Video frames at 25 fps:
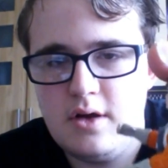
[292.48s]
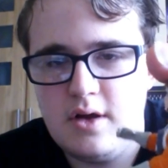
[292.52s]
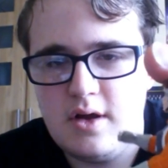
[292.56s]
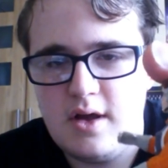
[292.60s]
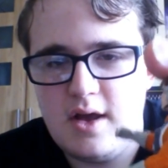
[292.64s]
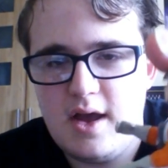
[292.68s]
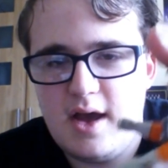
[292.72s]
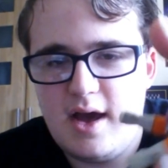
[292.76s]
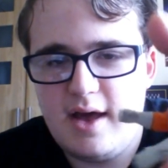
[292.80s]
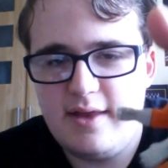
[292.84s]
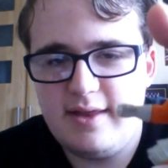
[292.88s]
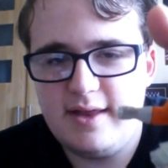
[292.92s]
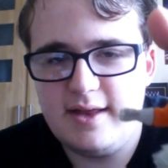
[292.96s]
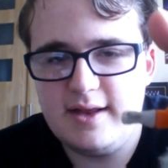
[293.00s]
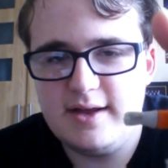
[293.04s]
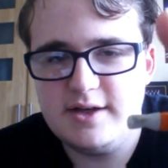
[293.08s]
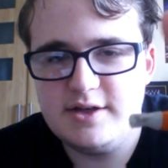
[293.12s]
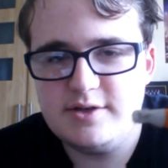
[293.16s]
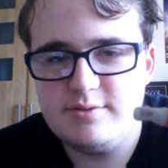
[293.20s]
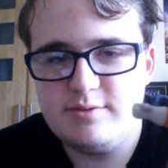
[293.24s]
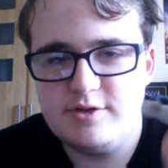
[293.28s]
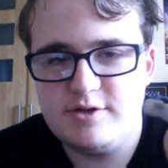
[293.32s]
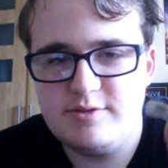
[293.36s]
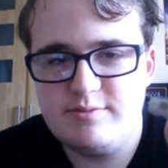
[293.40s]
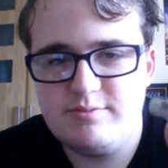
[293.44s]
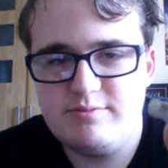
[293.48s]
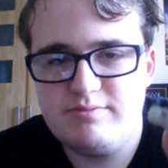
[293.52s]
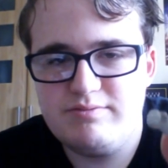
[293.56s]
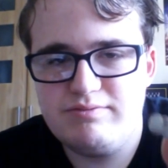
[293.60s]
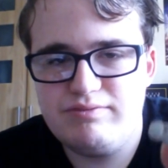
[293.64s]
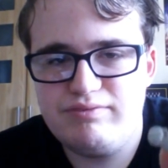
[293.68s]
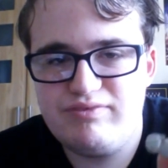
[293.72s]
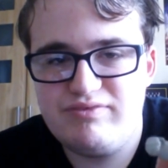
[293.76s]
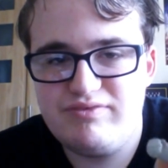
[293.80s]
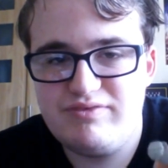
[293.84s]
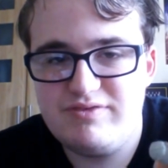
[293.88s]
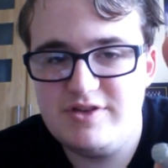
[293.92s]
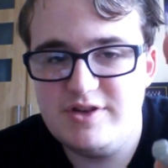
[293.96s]
I think this
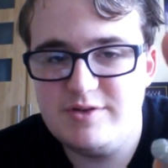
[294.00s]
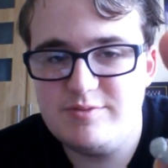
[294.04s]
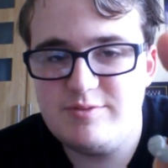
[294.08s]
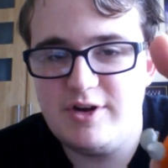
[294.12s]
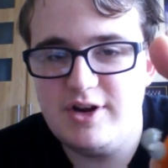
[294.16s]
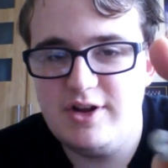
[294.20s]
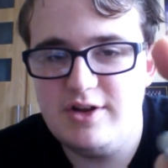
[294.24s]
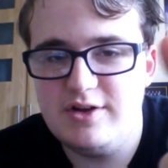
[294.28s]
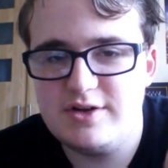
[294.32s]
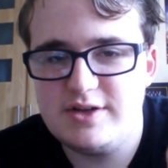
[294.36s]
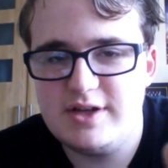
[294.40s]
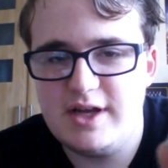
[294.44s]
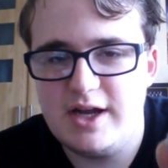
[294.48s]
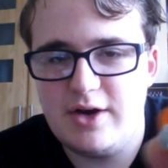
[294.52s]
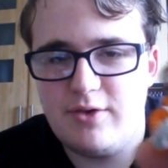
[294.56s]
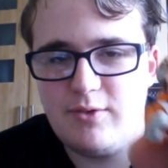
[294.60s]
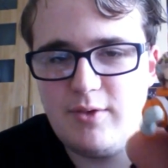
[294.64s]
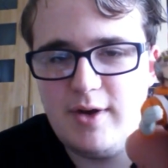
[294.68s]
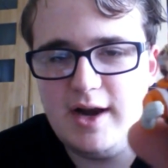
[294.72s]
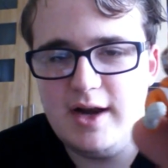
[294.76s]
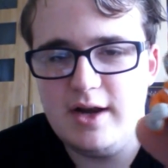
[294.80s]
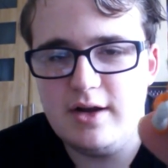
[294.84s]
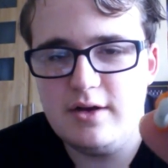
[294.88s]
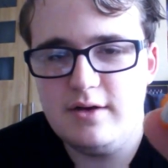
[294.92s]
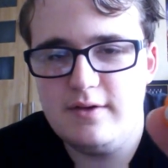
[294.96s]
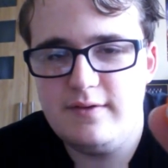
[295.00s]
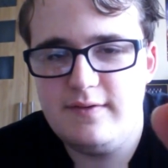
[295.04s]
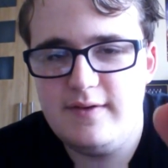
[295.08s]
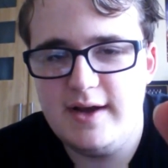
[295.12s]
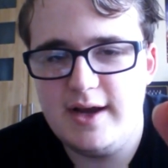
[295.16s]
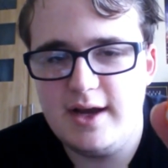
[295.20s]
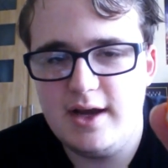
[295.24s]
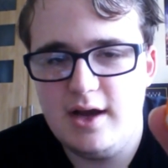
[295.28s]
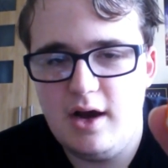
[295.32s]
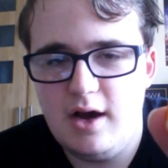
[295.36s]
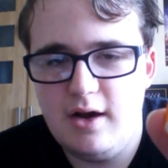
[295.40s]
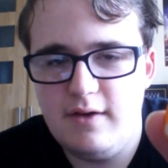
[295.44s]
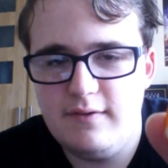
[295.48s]
probably looks like a really good figure
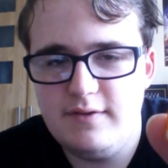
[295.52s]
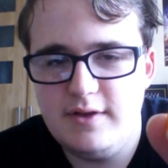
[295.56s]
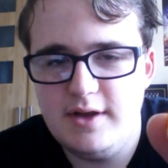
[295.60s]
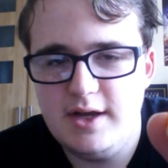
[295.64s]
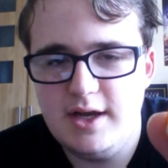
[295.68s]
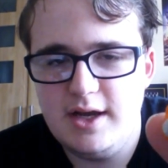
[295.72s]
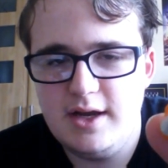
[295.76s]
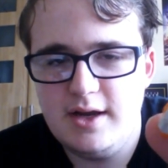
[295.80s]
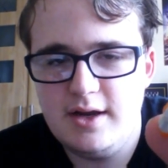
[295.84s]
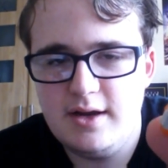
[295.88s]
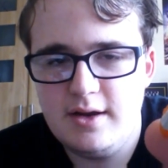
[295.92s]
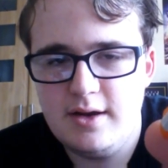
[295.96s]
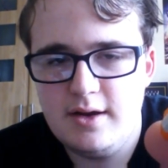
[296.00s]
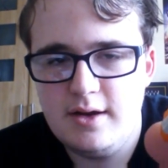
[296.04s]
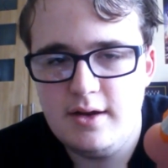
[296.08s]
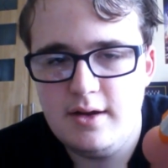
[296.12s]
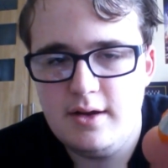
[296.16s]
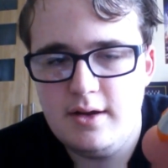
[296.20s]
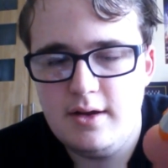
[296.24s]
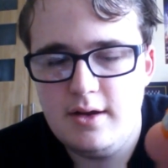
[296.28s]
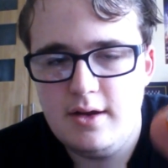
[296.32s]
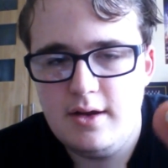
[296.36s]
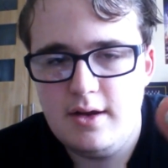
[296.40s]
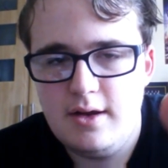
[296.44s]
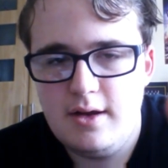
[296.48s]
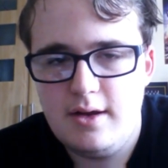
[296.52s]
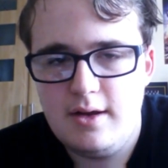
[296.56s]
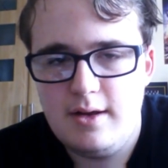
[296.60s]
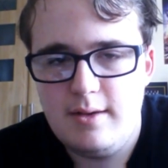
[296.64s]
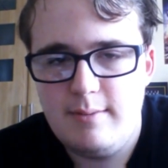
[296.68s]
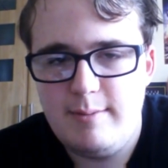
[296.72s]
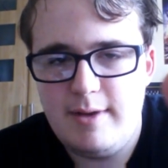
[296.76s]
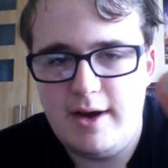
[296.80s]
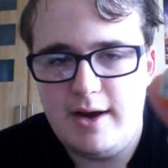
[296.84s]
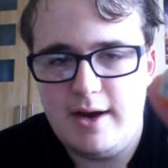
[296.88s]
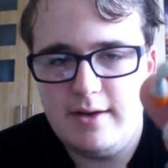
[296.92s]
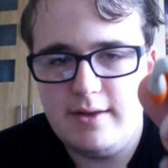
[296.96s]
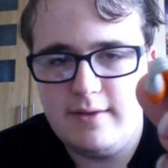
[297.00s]
of the
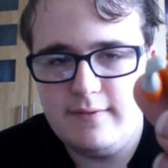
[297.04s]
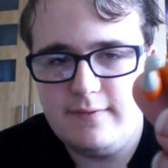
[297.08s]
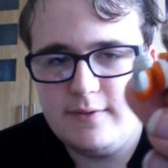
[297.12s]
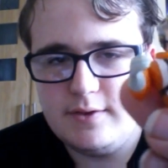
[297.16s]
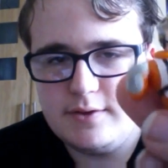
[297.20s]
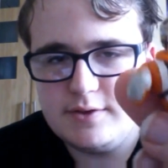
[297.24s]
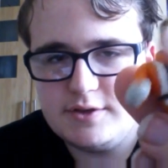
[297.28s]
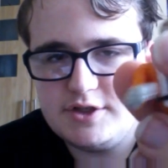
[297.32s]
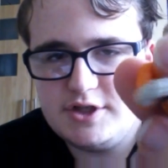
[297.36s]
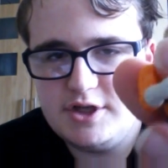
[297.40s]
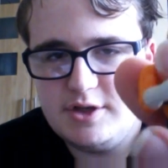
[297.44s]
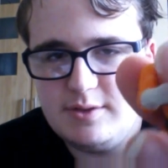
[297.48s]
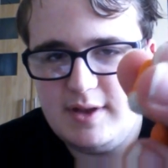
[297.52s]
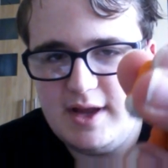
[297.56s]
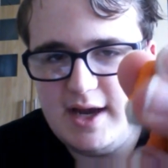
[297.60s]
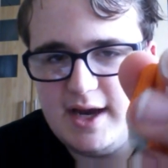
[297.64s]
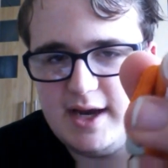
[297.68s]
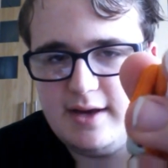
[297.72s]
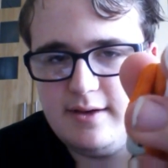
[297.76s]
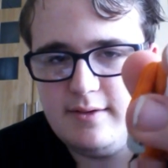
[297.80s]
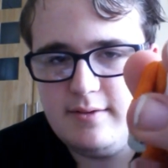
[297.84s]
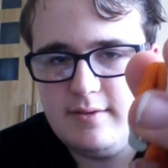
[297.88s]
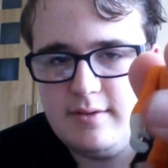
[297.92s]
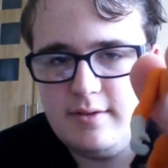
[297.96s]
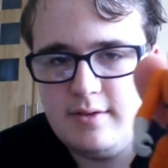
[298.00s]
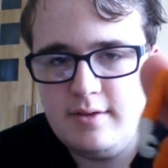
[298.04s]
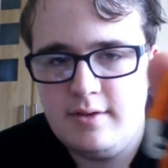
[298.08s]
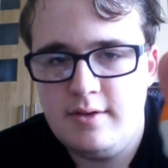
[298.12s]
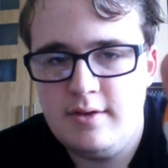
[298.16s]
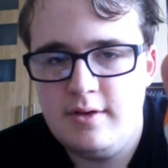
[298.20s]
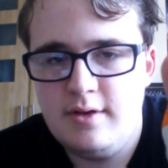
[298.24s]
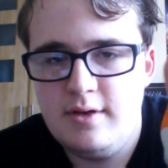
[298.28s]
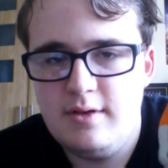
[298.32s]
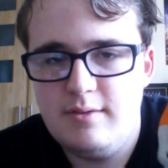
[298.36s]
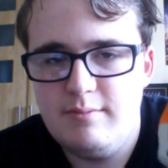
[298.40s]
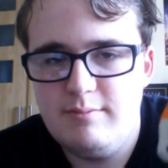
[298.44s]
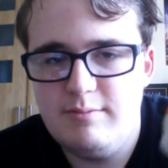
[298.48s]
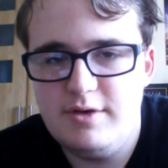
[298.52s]
Power of the Force 2 line,
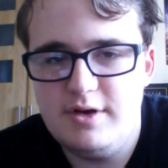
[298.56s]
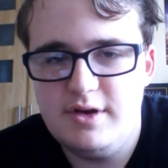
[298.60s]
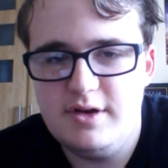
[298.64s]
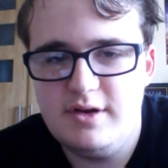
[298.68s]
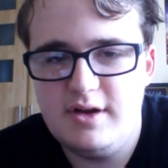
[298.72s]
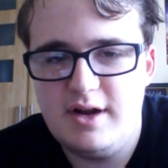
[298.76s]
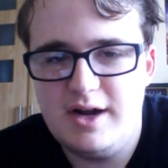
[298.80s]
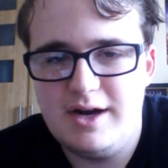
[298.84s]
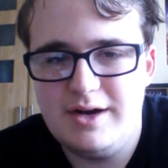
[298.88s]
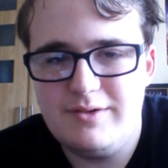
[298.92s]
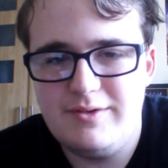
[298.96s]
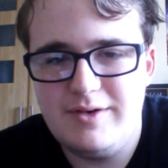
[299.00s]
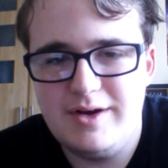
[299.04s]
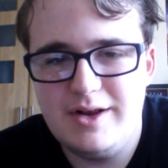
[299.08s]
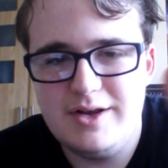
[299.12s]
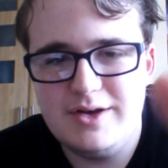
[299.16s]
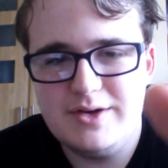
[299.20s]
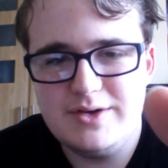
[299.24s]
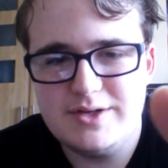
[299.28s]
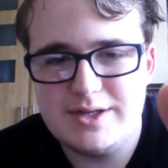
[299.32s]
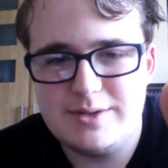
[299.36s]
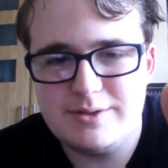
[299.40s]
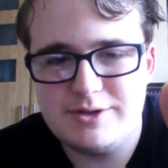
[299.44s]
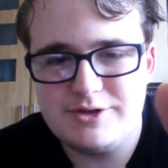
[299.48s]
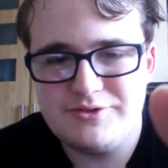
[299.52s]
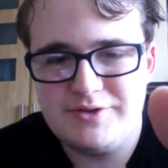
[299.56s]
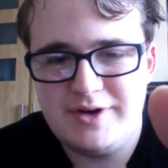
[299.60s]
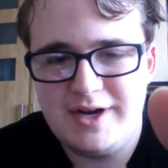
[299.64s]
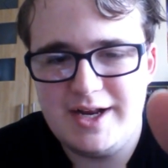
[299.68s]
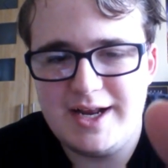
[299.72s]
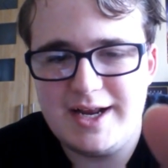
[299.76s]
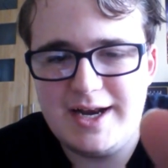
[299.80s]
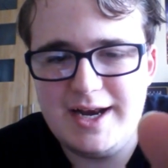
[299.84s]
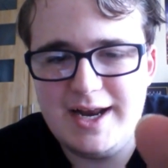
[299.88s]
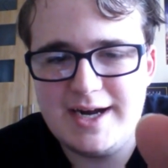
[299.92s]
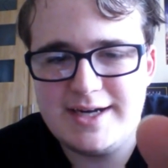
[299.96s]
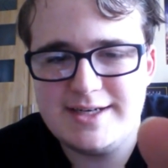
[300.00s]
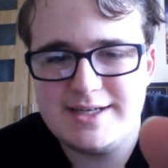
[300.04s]
but I don't really know, as I wasn't really
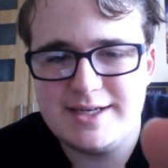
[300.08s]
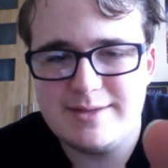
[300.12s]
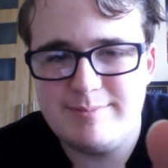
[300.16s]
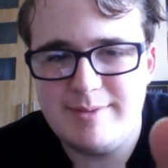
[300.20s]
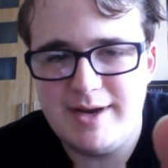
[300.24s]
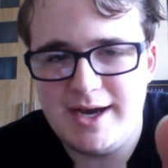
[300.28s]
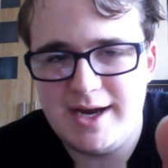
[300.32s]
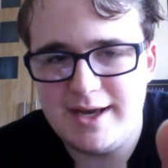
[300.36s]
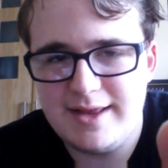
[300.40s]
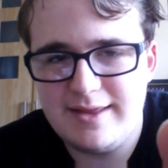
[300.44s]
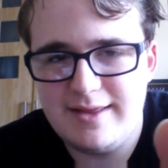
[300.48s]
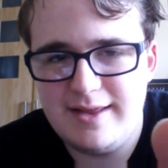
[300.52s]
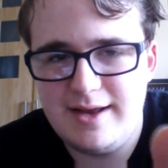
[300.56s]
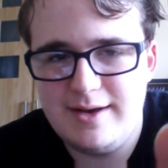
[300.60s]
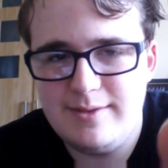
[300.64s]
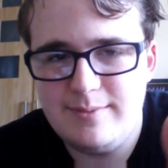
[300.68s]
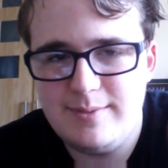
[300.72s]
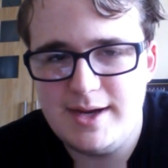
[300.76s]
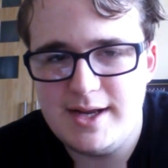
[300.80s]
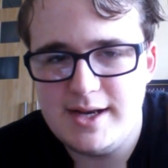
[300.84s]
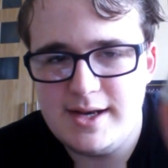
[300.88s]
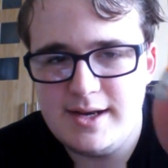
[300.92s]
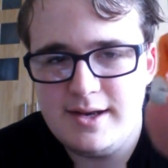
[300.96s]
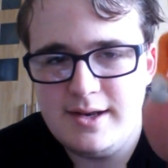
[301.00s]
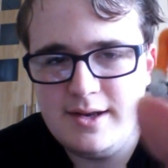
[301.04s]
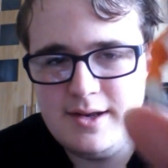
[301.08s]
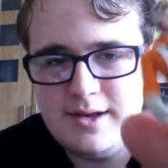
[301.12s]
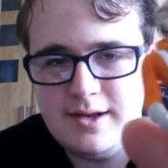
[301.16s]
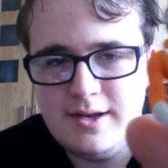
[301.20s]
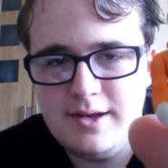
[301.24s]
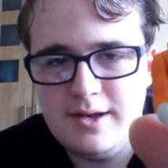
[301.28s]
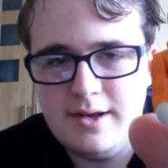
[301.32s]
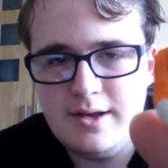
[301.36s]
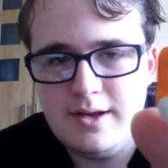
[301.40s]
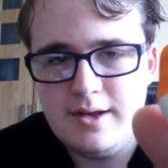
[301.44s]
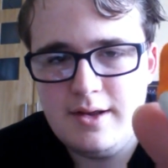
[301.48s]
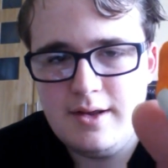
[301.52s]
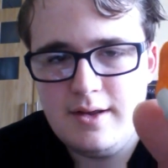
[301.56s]
collecting back then when
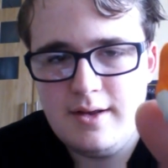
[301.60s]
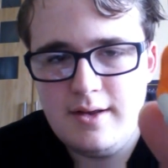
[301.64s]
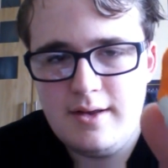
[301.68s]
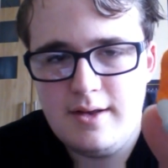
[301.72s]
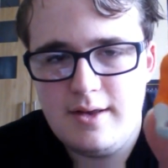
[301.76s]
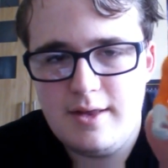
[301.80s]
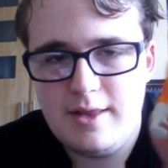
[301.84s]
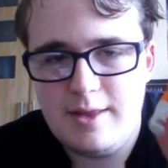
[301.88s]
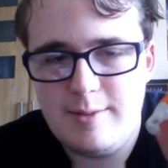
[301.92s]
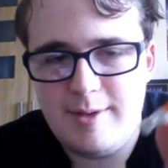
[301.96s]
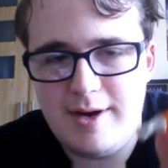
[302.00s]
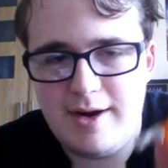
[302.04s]
the Power